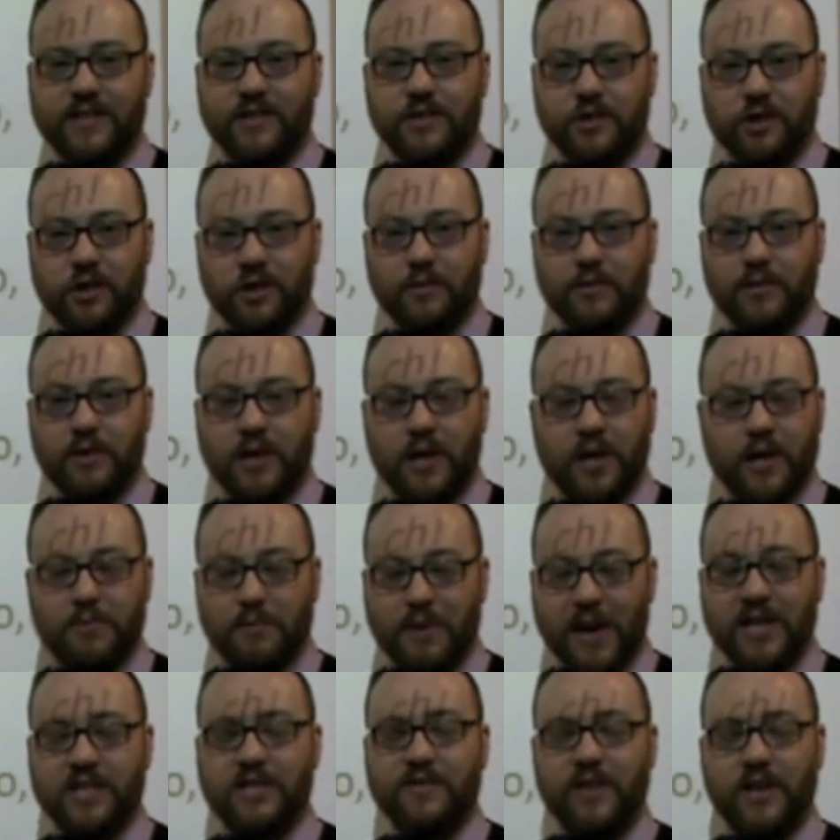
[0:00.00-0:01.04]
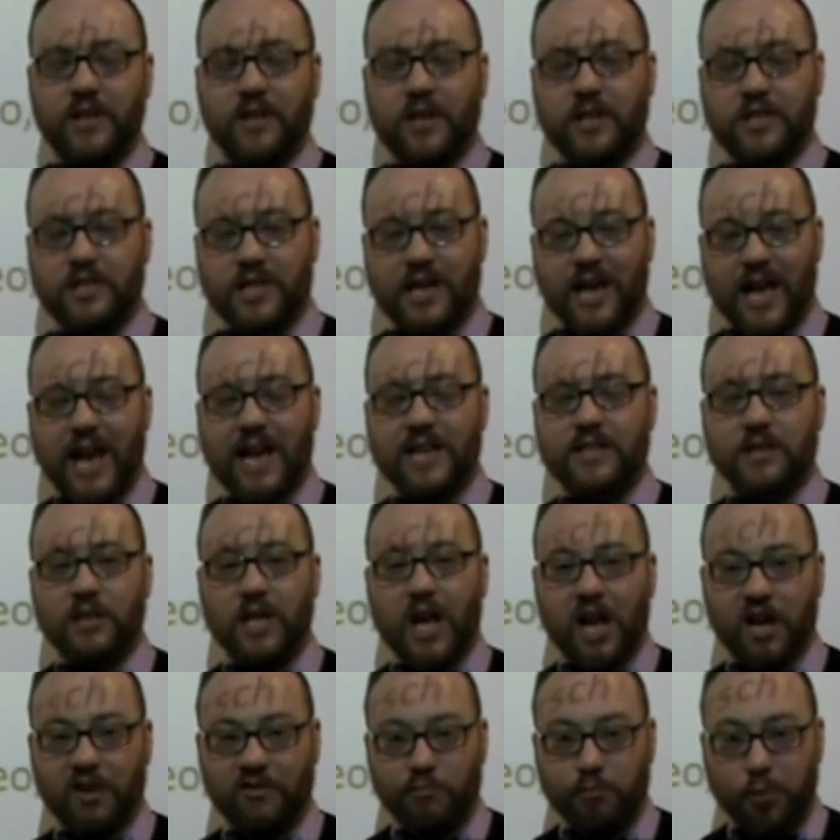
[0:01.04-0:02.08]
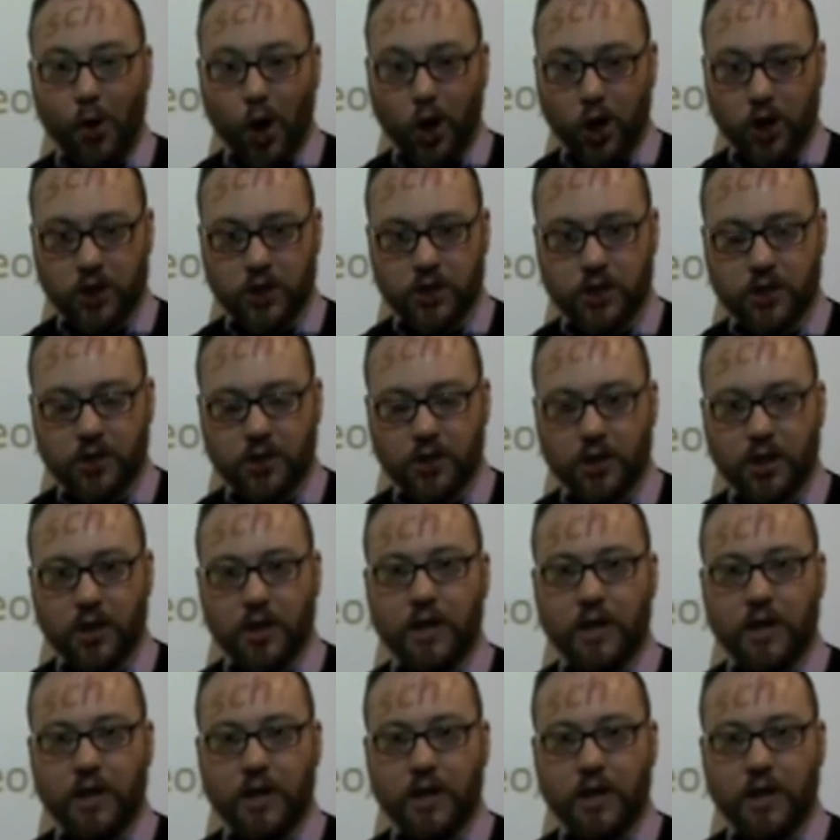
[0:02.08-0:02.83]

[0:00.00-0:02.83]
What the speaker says: in German and Pennsylvania Dutch has a lot of parts,